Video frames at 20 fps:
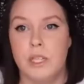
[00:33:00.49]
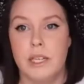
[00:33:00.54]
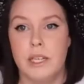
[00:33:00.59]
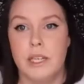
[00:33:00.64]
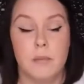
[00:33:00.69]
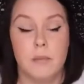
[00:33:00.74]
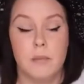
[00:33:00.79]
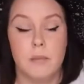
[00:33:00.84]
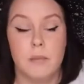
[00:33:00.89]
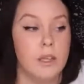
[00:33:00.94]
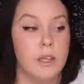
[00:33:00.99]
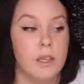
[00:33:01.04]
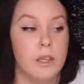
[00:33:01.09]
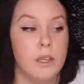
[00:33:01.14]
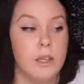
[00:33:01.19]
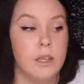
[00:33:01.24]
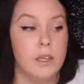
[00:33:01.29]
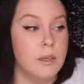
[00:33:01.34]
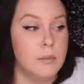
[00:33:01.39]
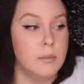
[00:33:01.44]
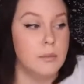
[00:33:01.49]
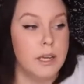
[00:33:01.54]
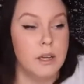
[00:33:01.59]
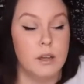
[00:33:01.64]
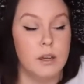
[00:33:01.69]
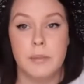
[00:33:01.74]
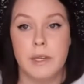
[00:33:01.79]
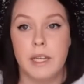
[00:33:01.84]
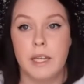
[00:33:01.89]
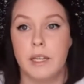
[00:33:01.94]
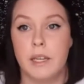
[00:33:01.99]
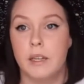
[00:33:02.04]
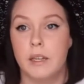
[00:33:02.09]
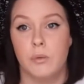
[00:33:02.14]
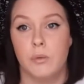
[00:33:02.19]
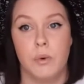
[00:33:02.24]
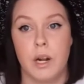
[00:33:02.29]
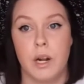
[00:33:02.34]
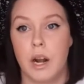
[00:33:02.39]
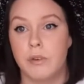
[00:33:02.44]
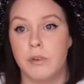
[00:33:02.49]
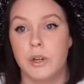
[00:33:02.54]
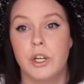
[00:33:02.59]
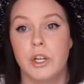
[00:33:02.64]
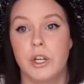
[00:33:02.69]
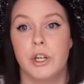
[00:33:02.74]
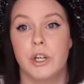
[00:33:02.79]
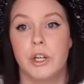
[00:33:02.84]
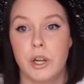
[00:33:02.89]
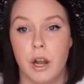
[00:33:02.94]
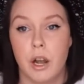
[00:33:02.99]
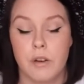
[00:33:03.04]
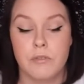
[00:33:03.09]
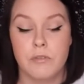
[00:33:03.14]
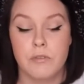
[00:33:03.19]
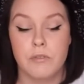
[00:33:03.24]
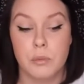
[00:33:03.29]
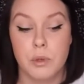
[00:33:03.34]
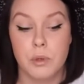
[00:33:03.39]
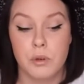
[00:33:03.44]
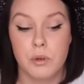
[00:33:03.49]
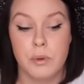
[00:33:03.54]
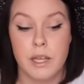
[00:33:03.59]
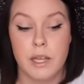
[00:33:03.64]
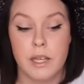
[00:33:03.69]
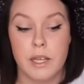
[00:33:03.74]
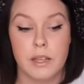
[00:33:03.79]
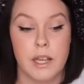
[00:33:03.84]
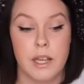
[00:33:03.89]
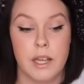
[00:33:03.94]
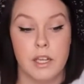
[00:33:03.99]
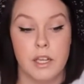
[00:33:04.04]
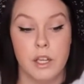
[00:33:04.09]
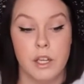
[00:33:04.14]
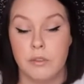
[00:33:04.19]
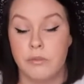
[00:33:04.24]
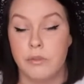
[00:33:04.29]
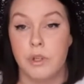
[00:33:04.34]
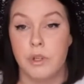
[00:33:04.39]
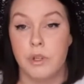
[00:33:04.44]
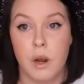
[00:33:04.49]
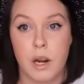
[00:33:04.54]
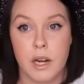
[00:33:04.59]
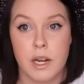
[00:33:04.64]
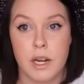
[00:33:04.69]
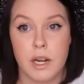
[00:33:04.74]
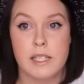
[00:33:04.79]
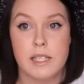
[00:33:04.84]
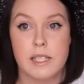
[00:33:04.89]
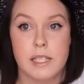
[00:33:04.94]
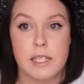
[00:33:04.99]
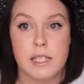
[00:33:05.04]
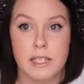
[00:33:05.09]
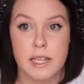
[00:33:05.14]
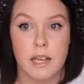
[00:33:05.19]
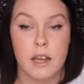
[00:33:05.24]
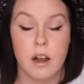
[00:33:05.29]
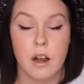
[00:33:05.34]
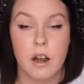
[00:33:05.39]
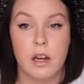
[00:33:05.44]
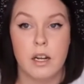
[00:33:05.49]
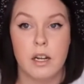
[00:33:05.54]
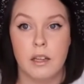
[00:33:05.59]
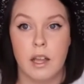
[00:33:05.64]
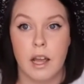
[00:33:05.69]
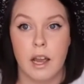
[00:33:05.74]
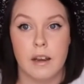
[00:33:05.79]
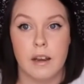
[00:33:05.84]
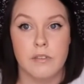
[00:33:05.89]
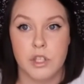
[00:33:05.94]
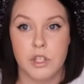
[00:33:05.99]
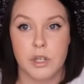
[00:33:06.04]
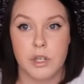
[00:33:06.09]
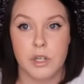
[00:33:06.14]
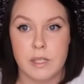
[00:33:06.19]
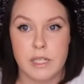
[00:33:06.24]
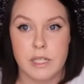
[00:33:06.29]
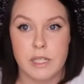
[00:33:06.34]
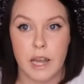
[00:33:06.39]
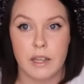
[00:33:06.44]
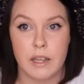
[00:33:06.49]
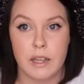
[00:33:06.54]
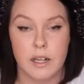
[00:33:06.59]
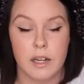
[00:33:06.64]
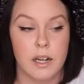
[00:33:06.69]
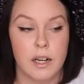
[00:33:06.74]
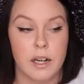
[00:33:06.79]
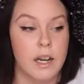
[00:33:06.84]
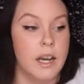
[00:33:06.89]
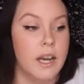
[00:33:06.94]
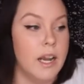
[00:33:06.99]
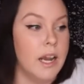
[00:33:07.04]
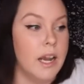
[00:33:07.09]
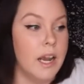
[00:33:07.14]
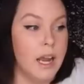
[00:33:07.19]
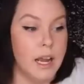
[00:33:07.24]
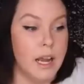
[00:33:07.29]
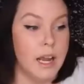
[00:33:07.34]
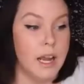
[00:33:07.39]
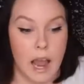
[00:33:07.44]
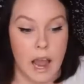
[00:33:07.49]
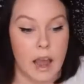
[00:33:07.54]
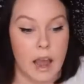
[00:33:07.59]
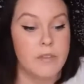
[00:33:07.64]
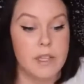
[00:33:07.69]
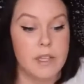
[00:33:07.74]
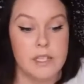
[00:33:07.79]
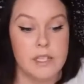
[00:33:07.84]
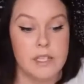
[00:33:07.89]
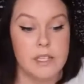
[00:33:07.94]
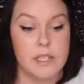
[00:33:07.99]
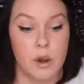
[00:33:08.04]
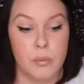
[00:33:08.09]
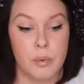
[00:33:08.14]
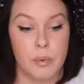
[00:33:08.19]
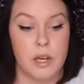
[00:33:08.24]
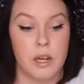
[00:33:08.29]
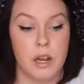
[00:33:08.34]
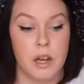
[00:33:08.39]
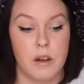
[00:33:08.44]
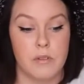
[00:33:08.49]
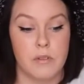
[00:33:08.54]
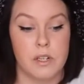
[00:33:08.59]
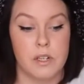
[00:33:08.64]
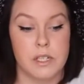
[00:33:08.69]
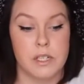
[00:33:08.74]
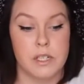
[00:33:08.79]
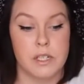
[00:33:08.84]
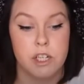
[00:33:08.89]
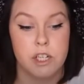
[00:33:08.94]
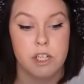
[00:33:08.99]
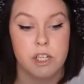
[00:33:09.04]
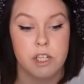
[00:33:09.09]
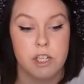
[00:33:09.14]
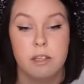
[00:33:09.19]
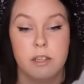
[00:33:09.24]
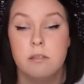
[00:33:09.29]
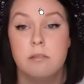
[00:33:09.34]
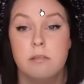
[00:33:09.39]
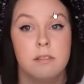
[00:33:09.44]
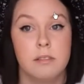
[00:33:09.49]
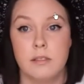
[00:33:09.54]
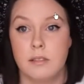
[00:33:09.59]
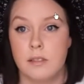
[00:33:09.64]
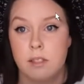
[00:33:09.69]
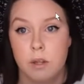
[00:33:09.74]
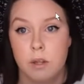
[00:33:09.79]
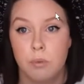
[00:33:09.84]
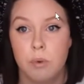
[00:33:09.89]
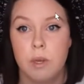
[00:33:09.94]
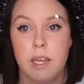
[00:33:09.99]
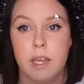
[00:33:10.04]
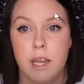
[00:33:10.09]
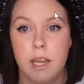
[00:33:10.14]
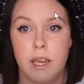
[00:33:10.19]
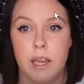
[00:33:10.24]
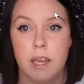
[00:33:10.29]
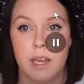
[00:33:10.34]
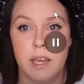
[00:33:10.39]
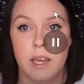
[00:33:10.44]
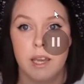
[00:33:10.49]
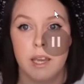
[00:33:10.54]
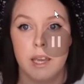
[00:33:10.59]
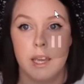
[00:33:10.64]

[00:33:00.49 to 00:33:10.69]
DM me or email me, whatever you're comfortable with, and if you want us to sit on a live stream together and have this open conversation, we can.